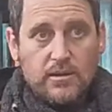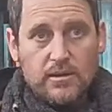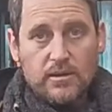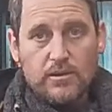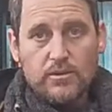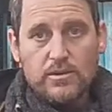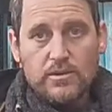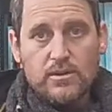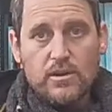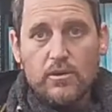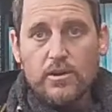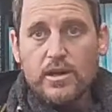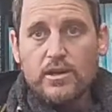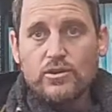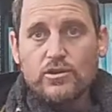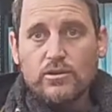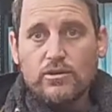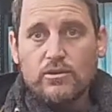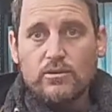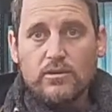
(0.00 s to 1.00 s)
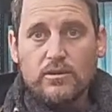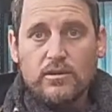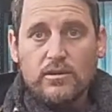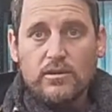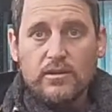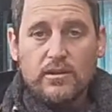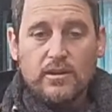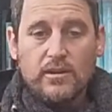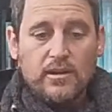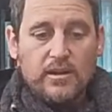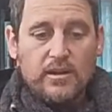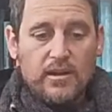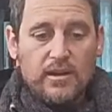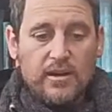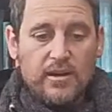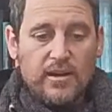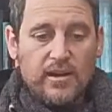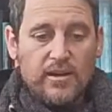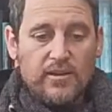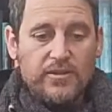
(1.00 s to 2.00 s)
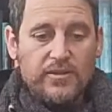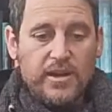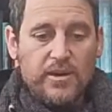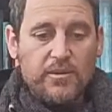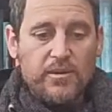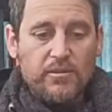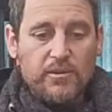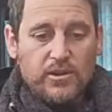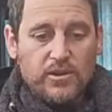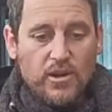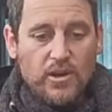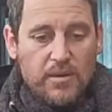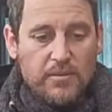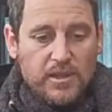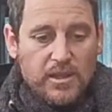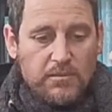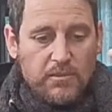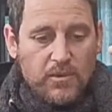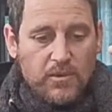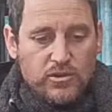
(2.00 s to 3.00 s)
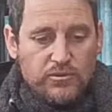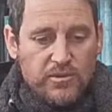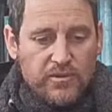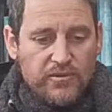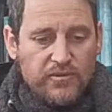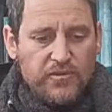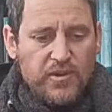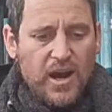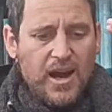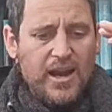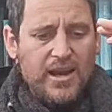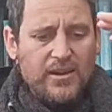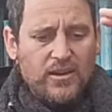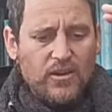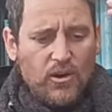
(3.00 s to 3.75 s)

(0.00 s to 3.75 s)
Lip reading: there was no issue of, we're talking about the most refined,